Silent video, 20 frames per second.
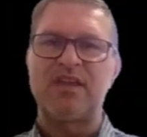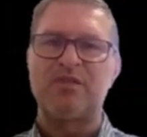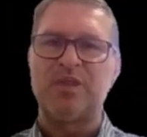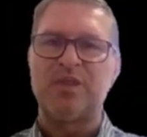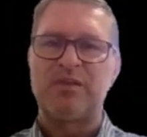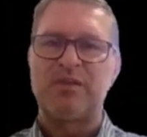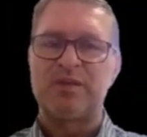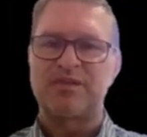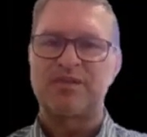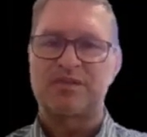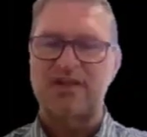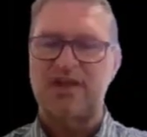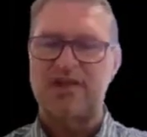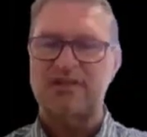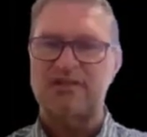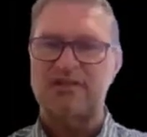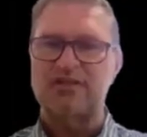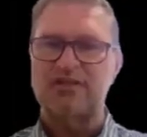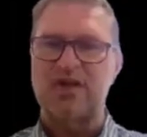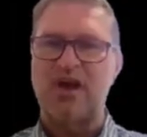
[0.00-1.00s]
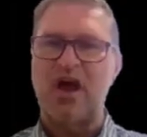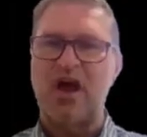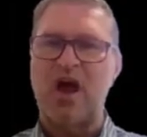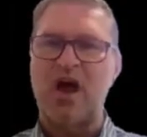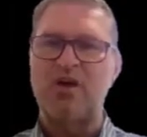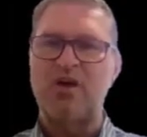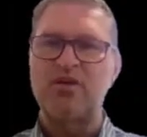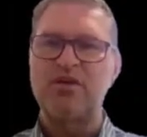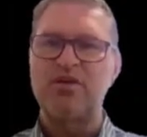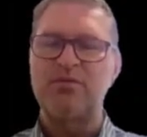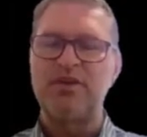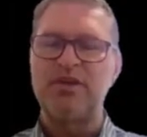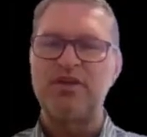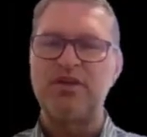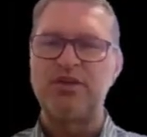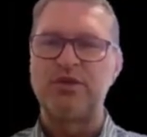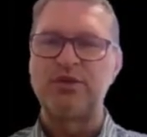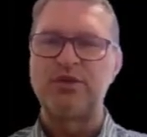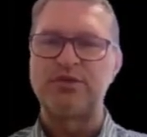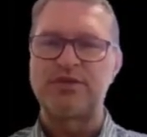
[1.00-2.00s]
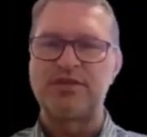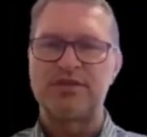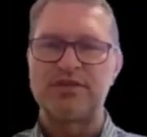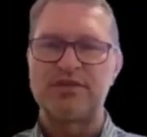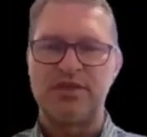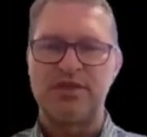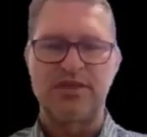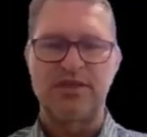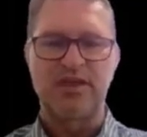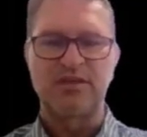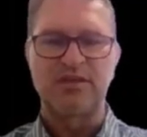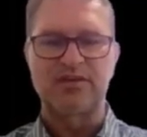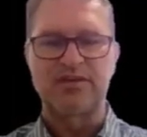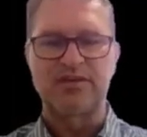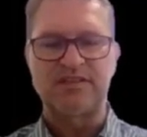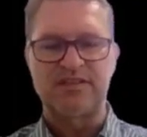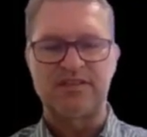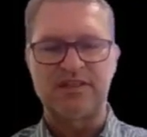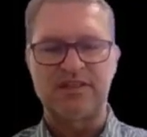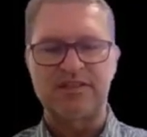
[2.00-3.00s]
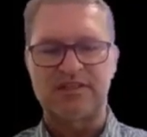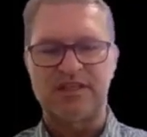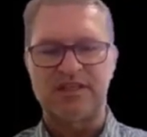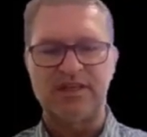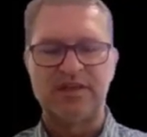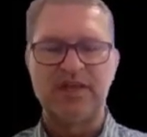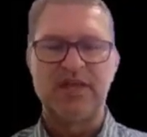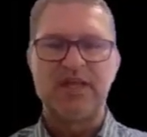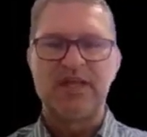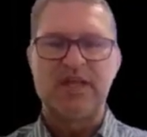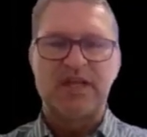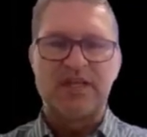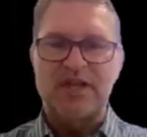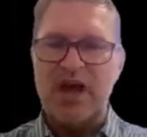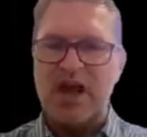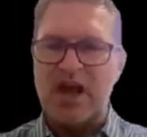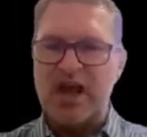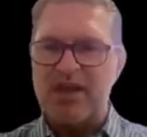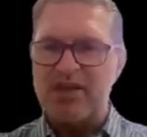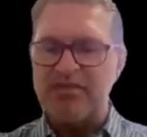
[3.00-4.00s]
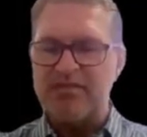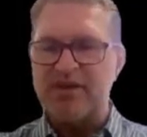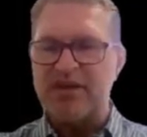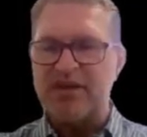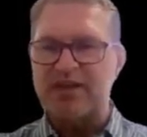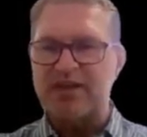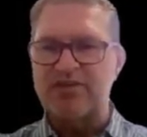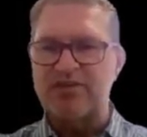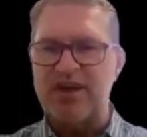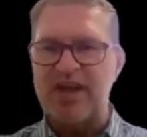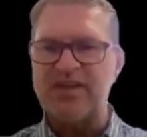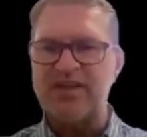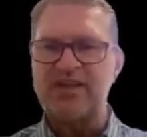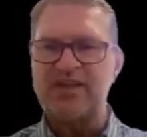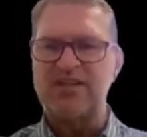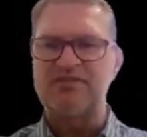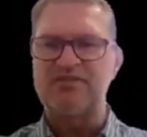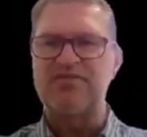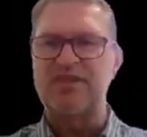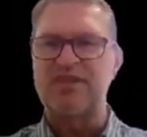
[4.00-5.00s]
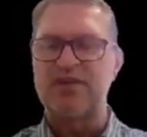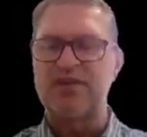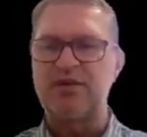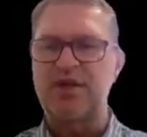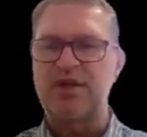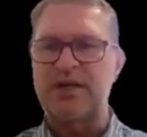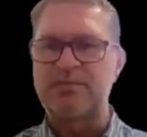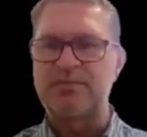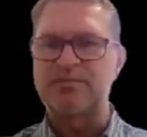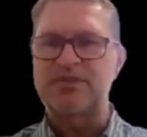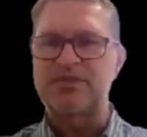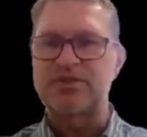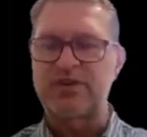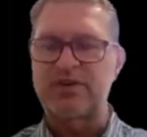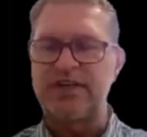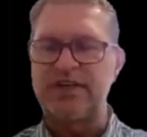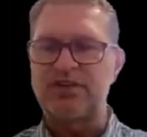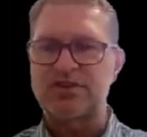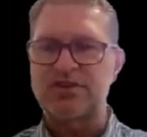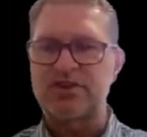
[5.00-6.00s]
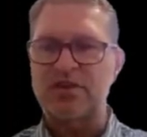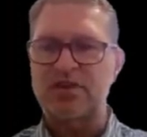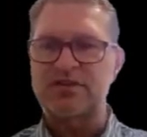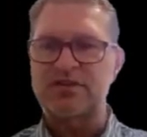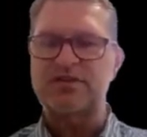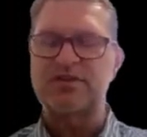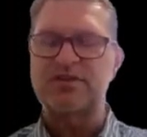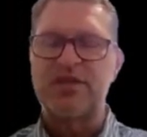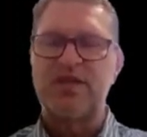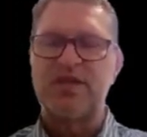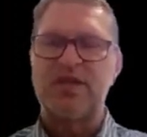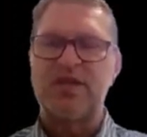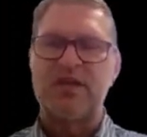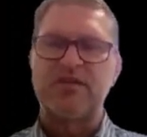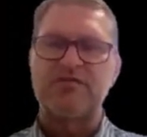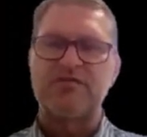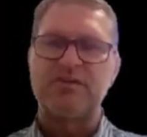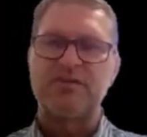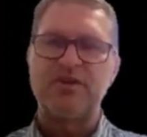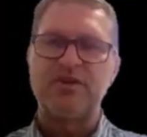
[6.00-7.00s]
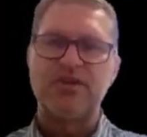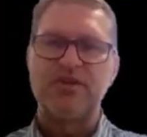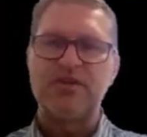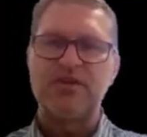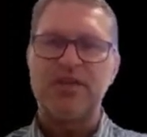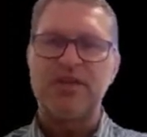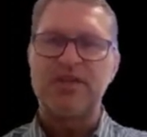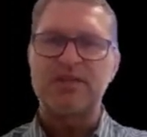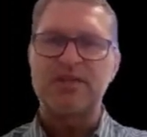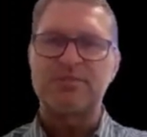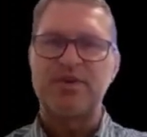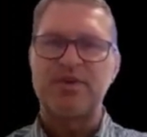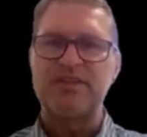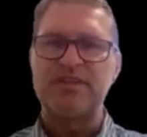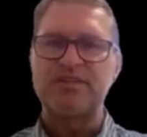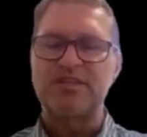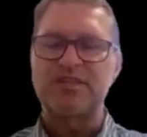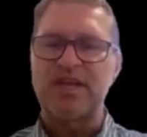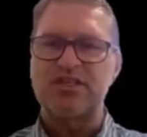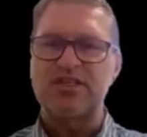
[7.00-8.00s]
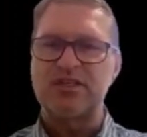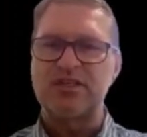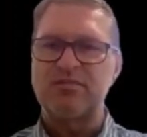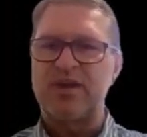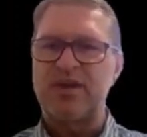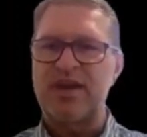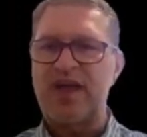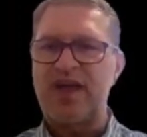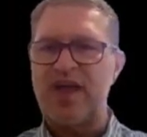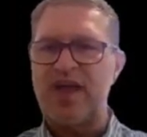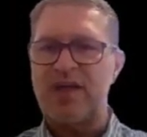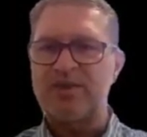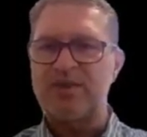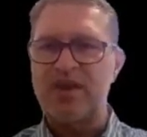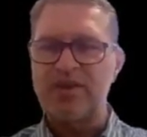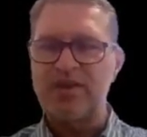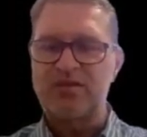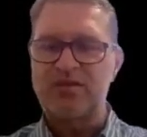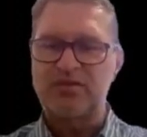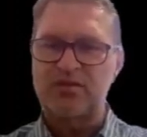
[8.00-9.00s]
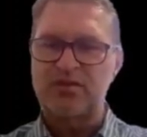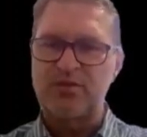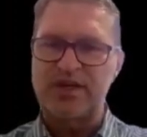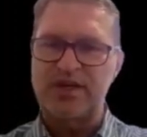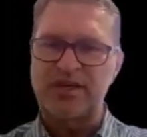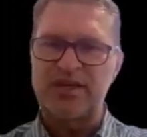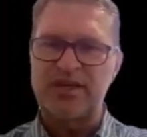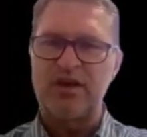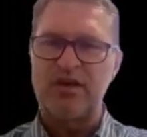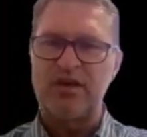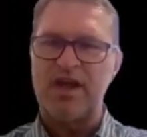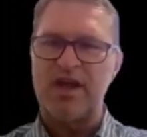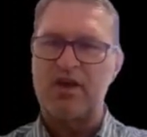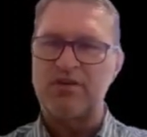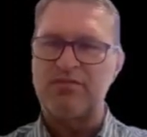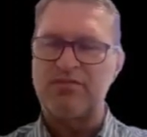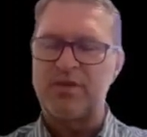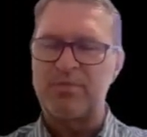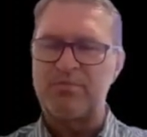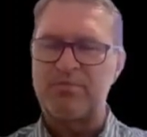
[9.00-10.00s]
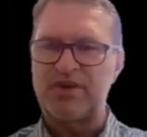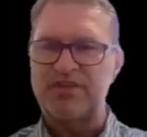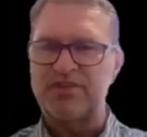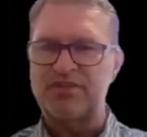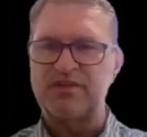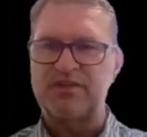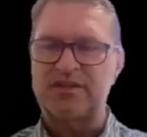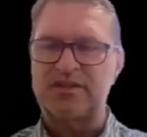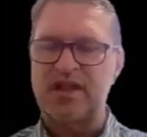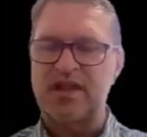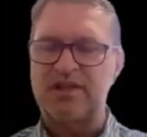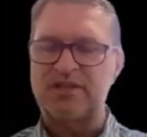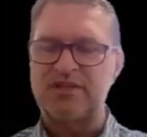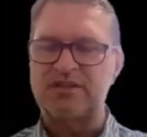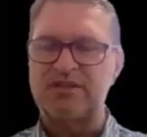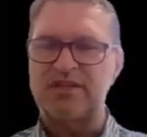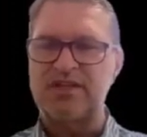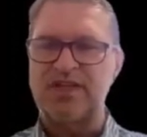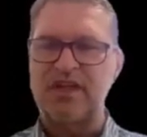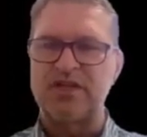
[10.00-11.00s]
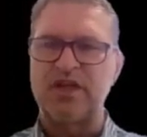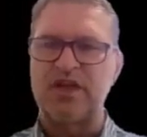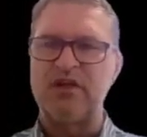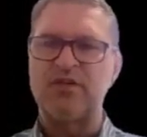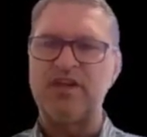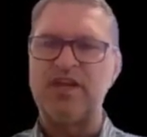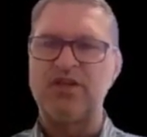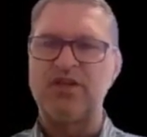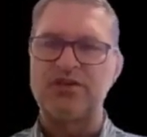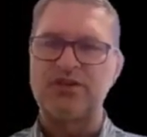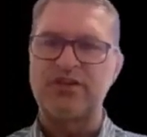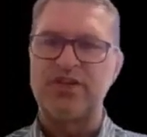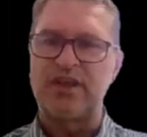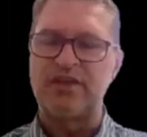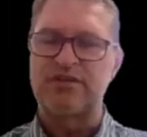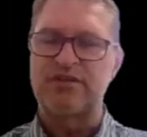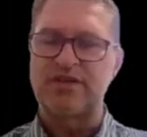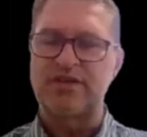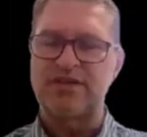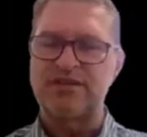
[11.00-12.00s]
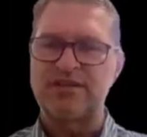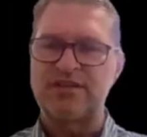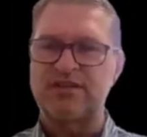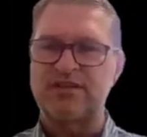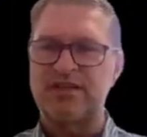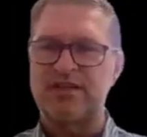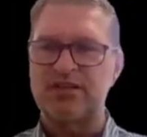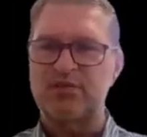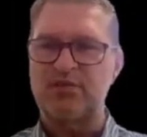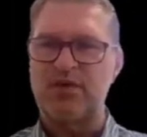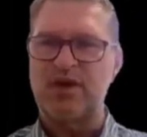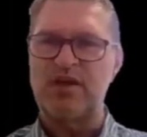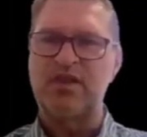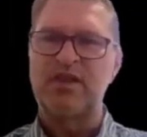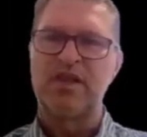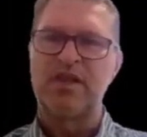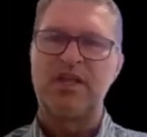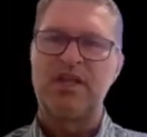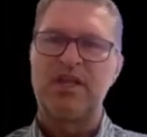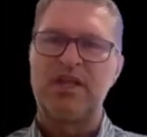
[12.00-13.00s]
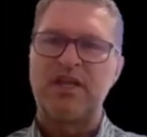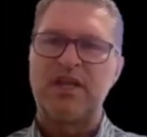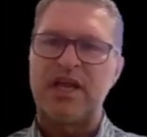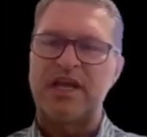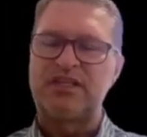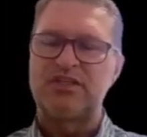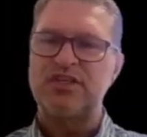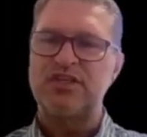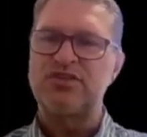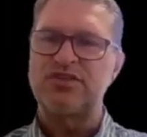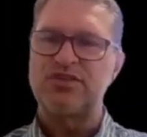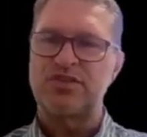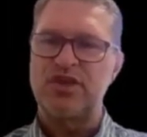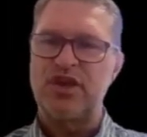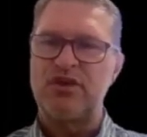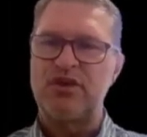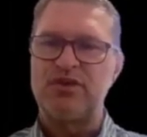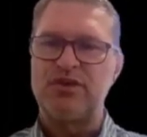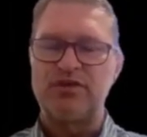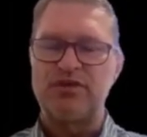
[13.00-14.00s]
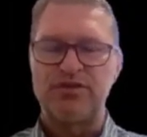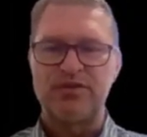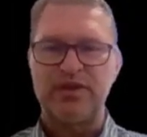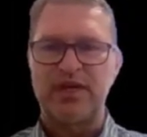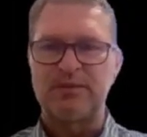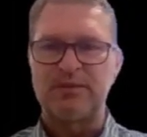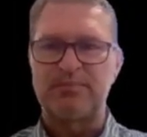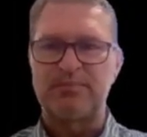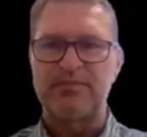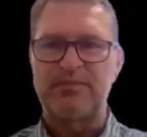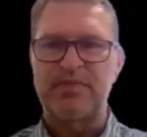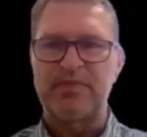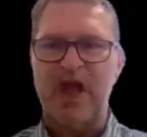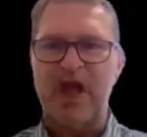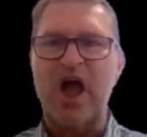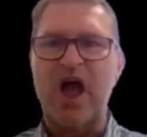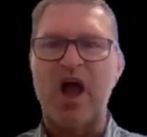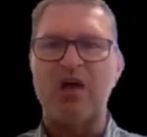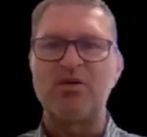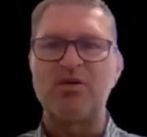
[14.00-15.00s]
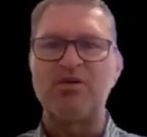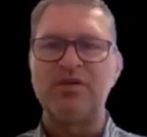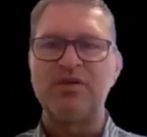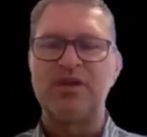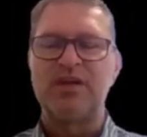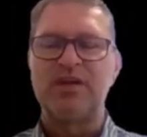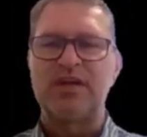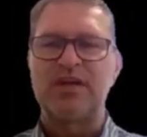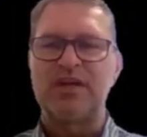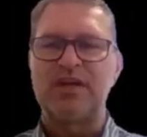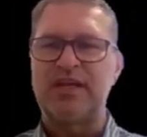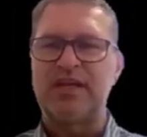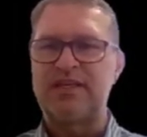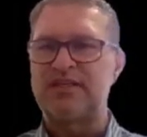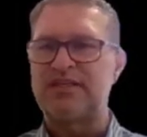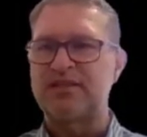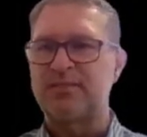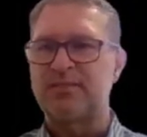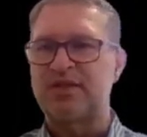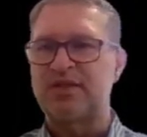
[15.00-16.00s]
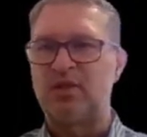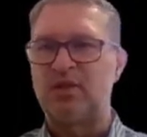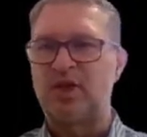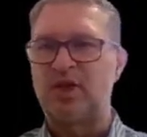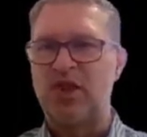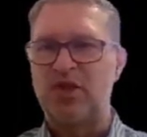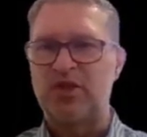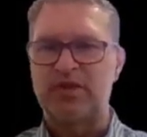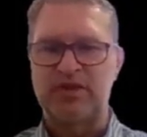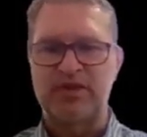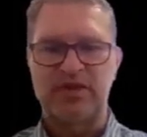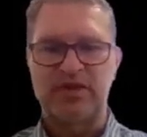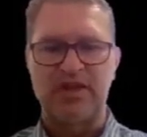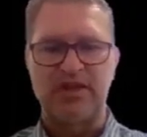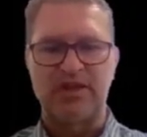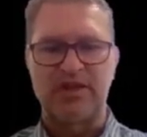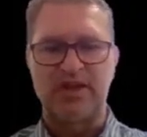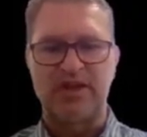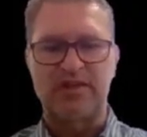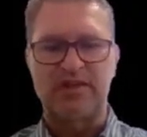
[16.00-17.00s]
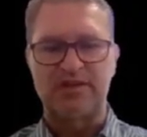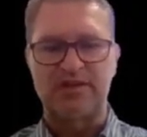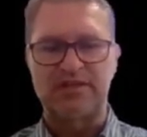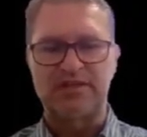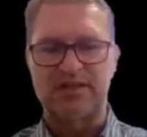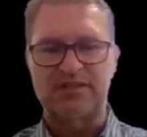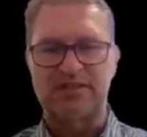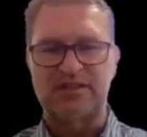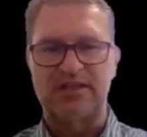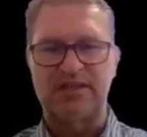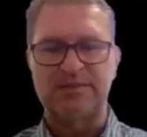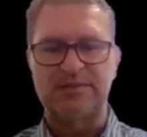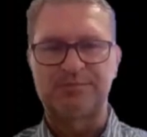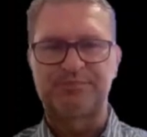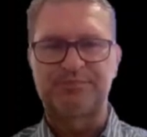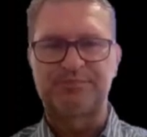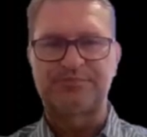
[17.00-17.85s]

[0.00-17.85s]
that we discussed. So how do we use this in KEY360? Now, I created a few screenshots for you in this presentation, but I am going to quickly go out of the presentation and go into KEY360 as well, and just show you how the estimate will look in KEY360.